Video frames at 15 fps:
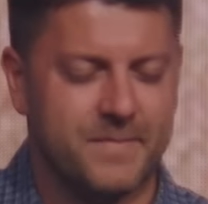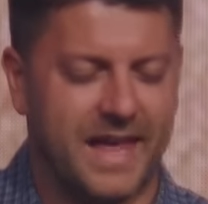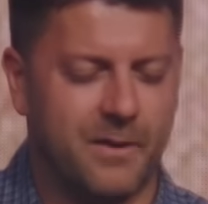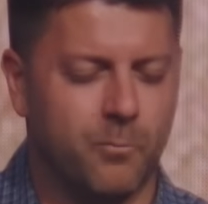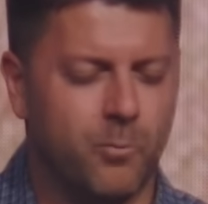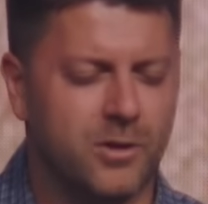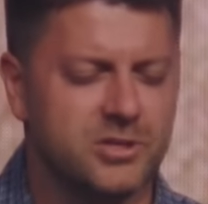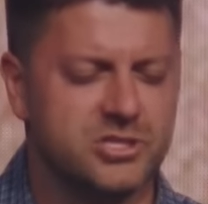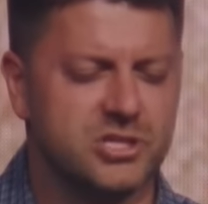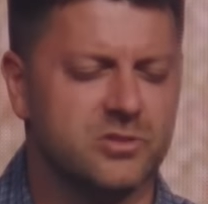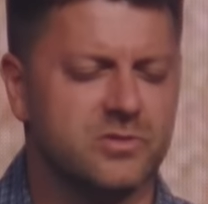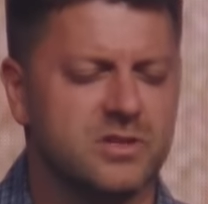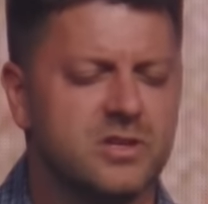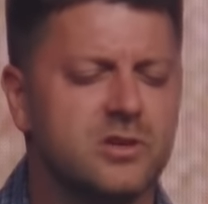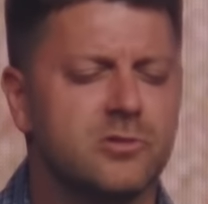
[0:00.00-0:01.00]
And would you
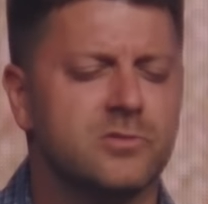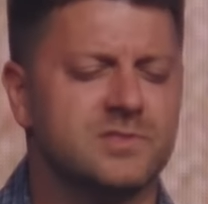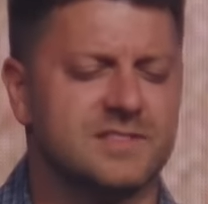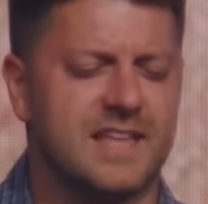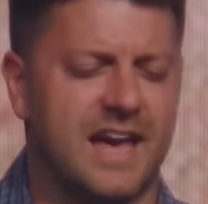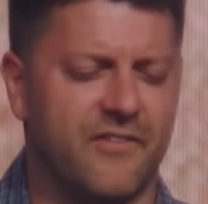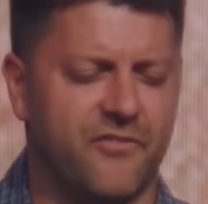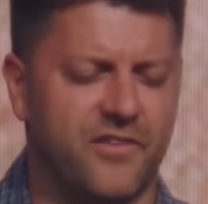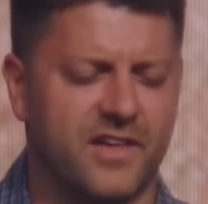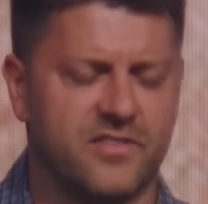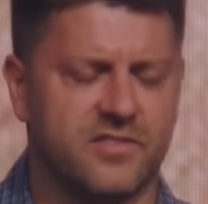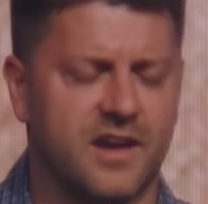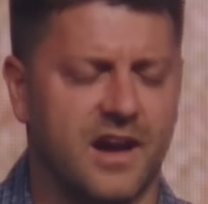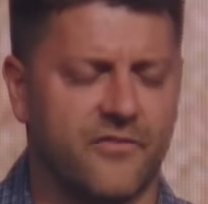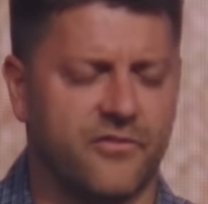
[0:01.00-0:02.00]
use that faith
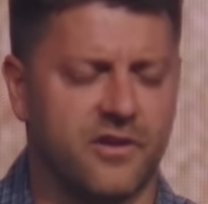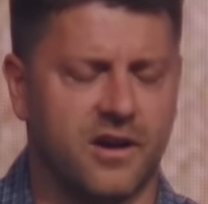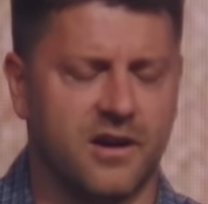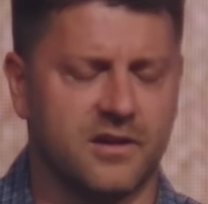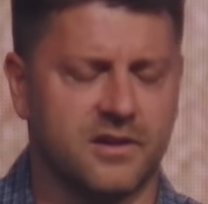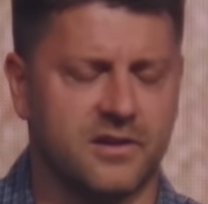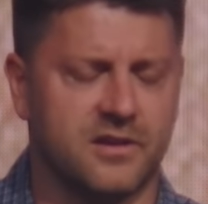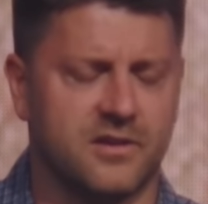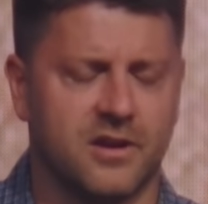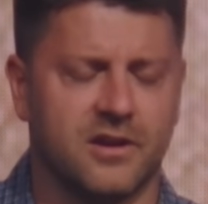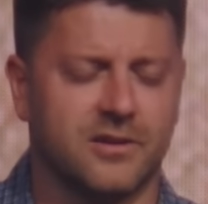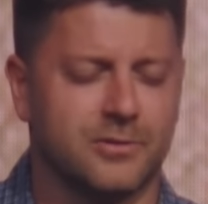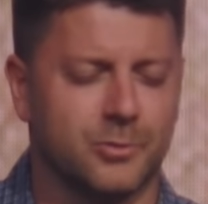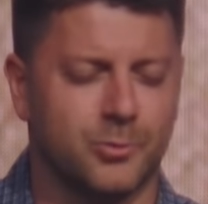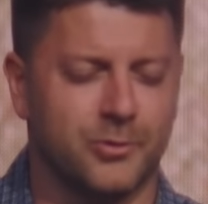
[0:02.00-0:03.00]
not for our good and
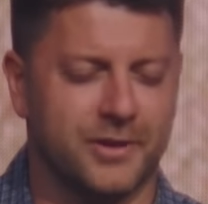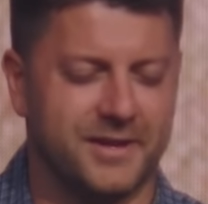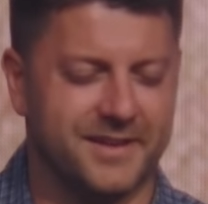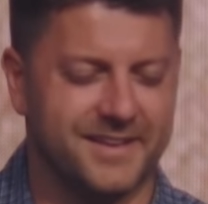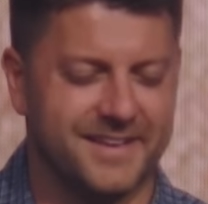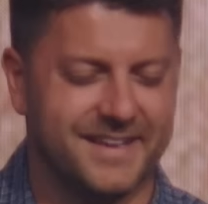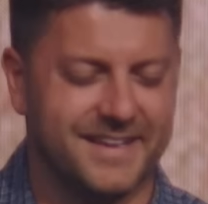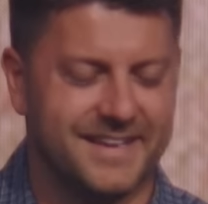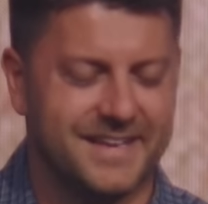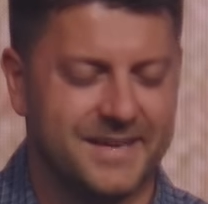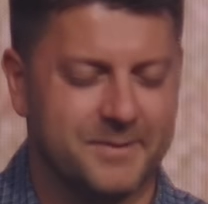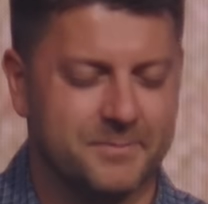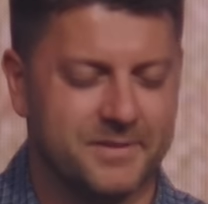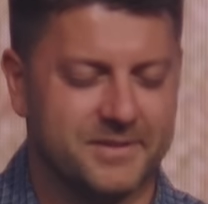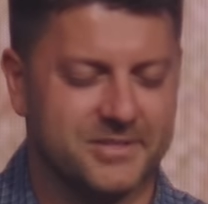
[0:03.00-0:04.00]
our glory,
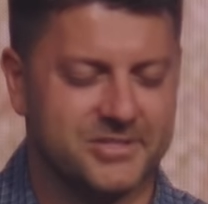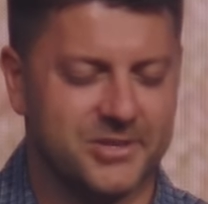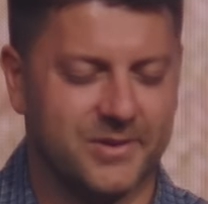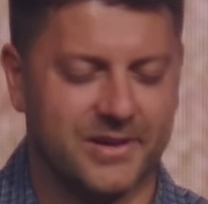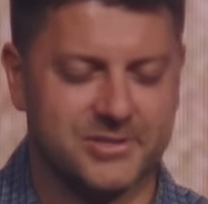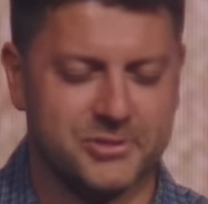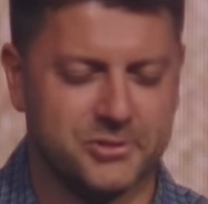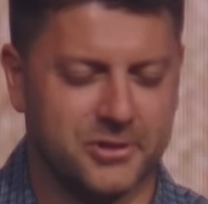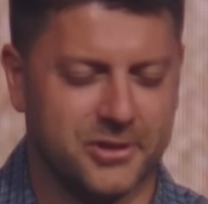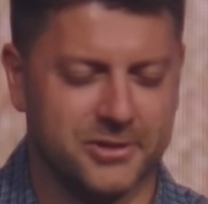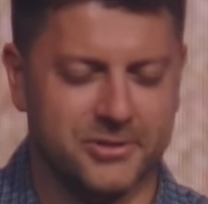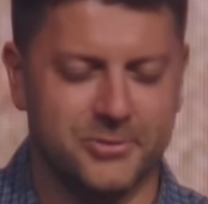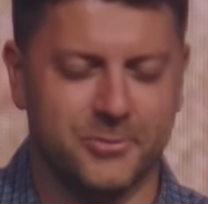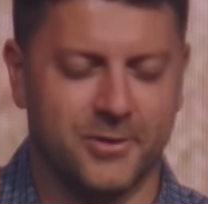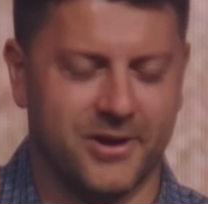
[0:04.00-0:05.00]
but to show how
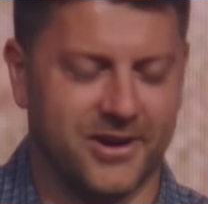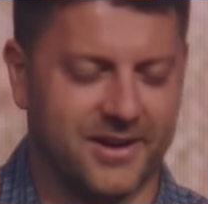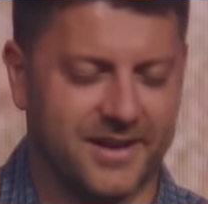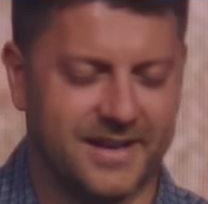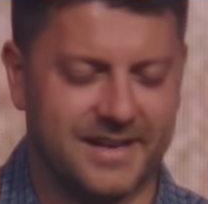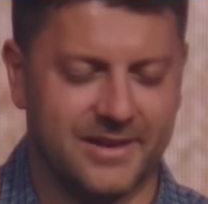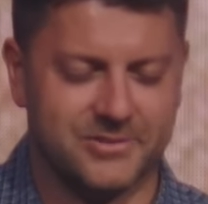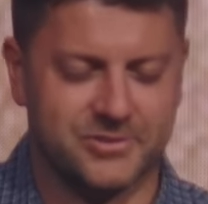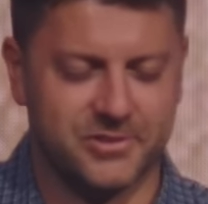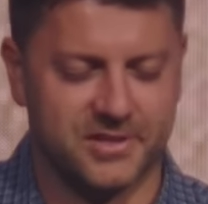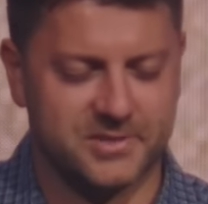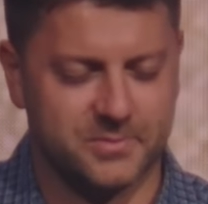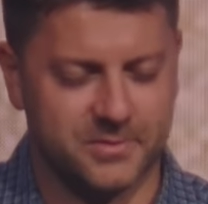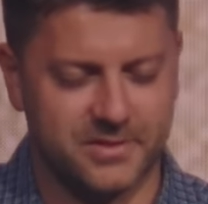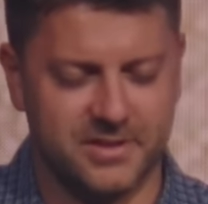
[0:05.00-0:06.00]
strong you are and how
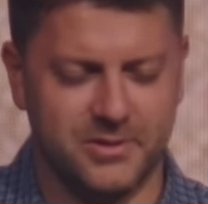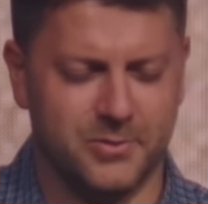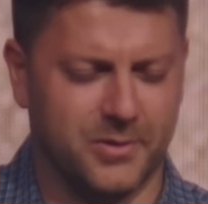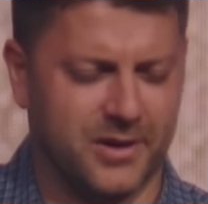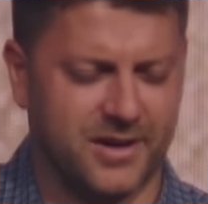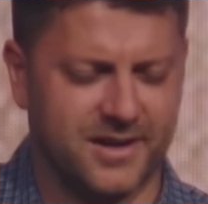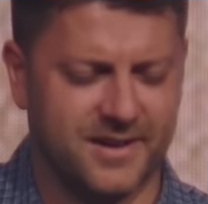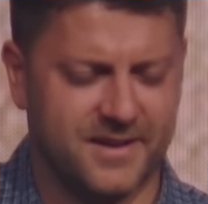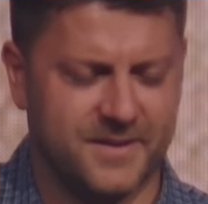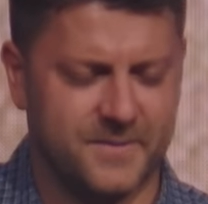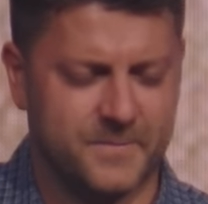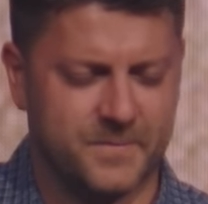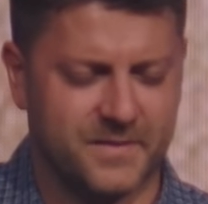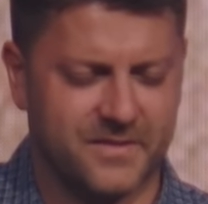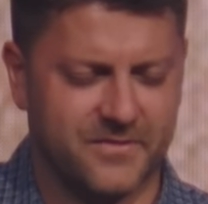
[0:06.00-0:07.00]
trustworthy you
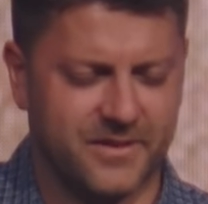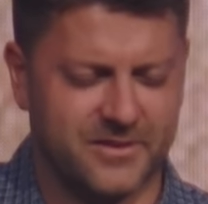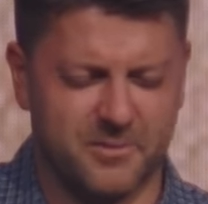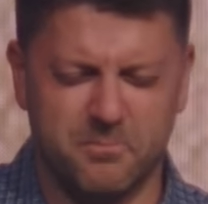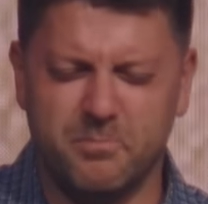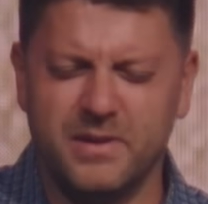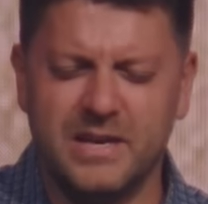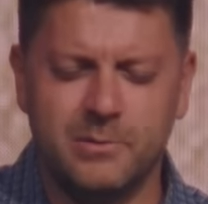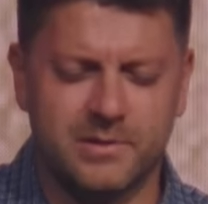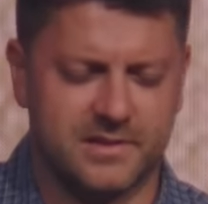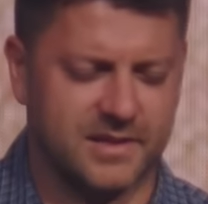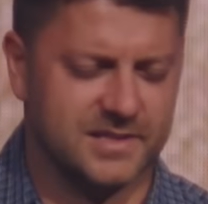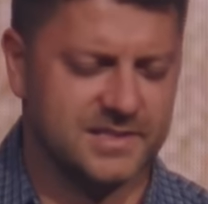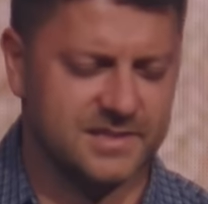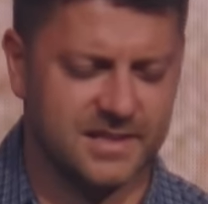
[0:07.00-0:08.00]
are? Father, be with
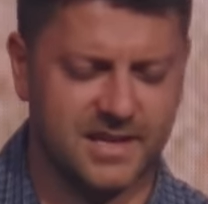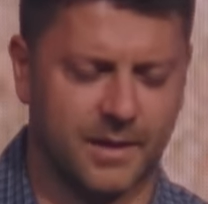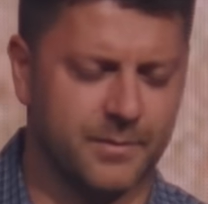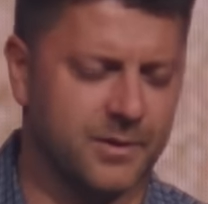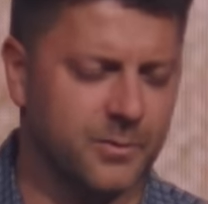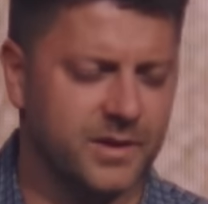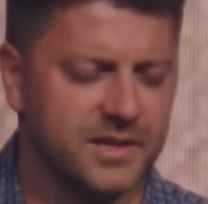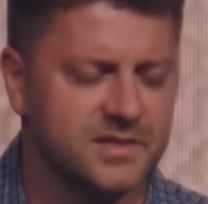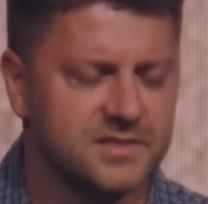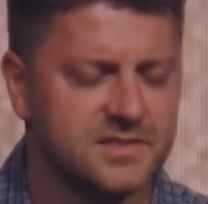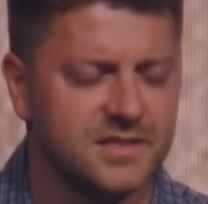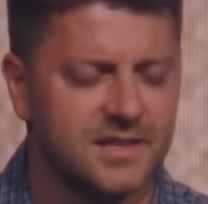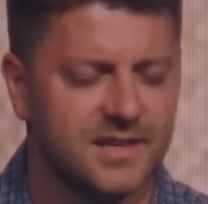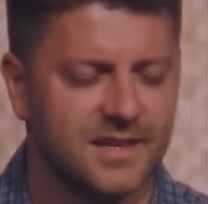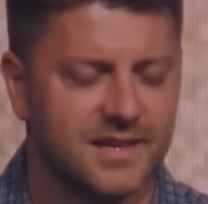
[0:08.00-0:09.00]
us in the coming weeks
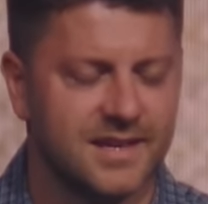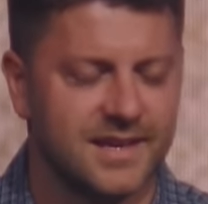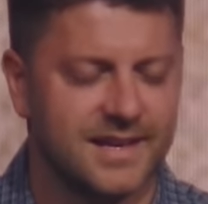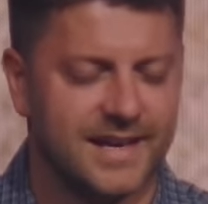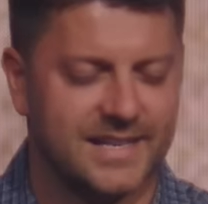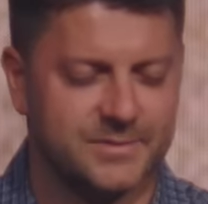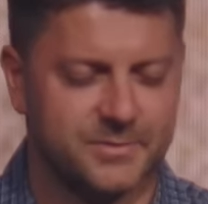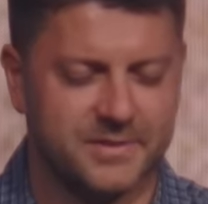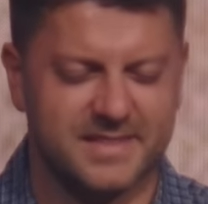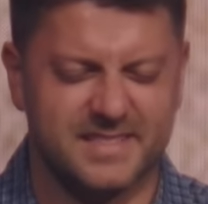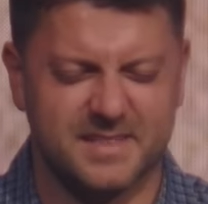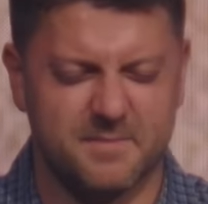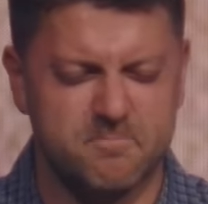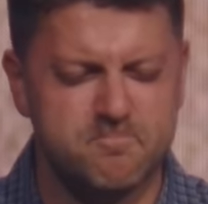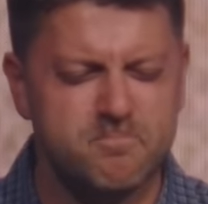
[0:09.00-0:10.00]
as we read
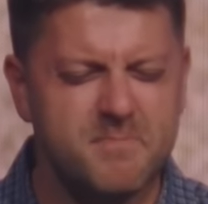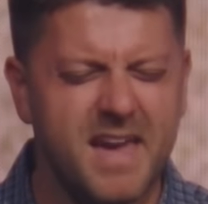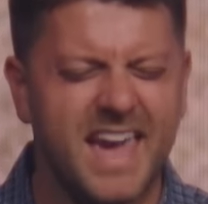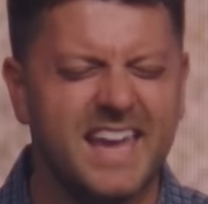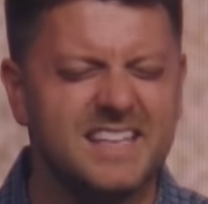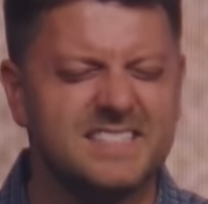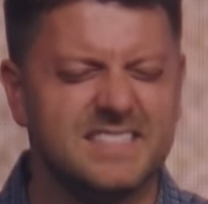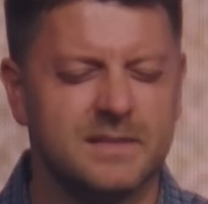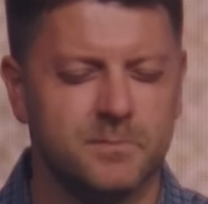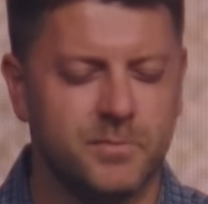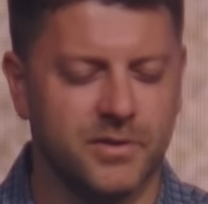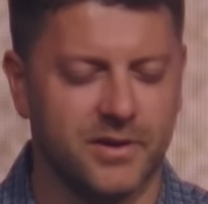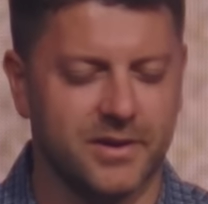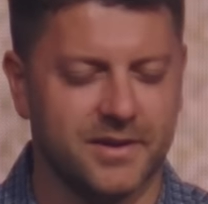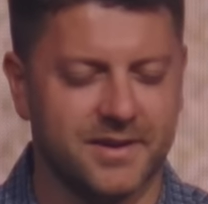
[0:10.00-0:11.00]
this amazing
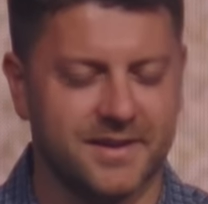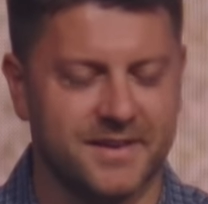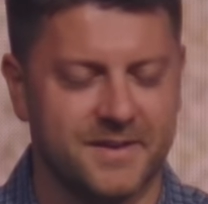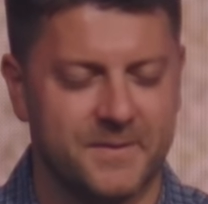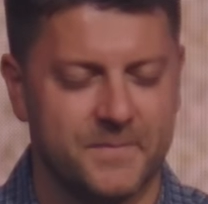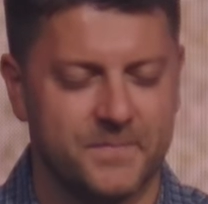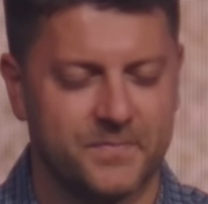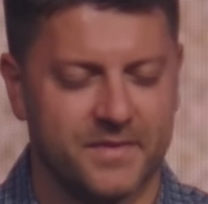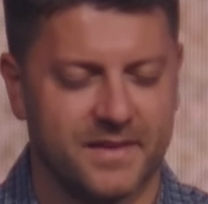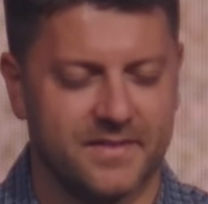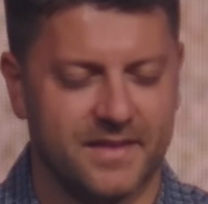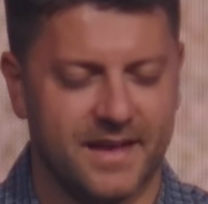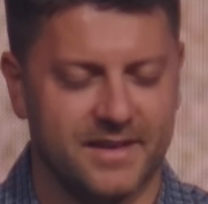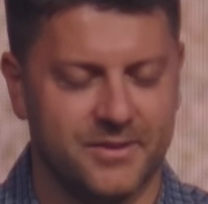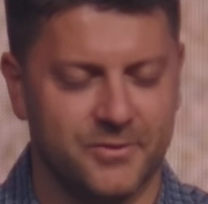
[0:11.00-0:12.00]
book
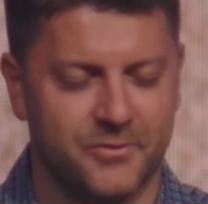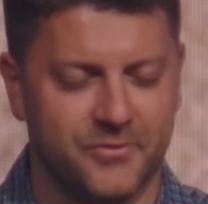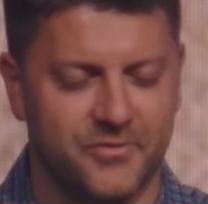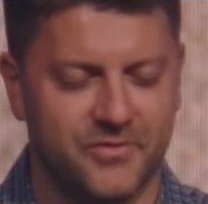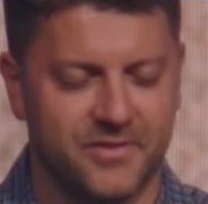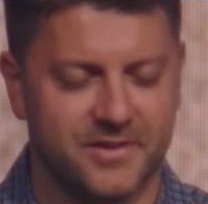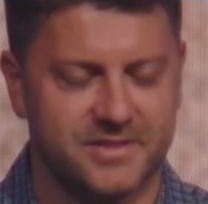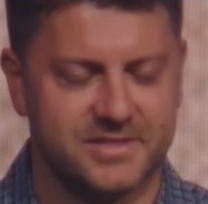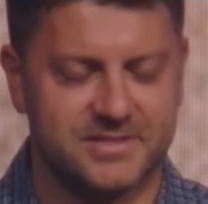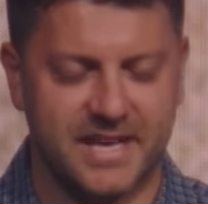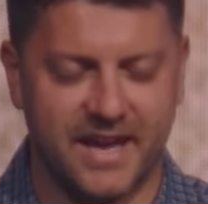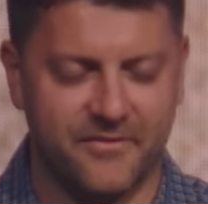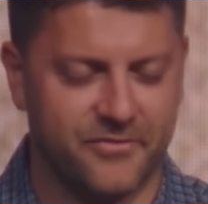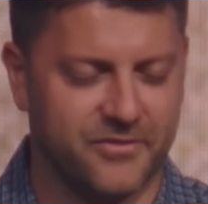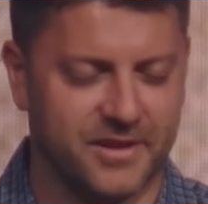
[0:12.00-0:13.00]
that you've
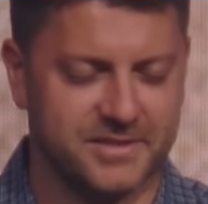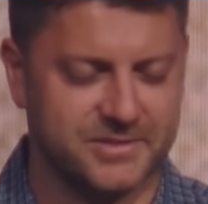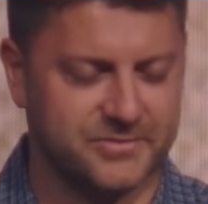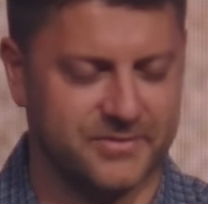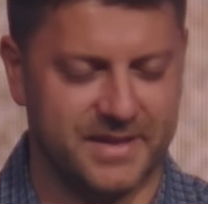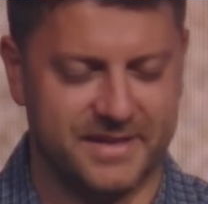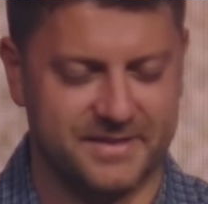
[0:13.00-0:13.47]
saved for us through.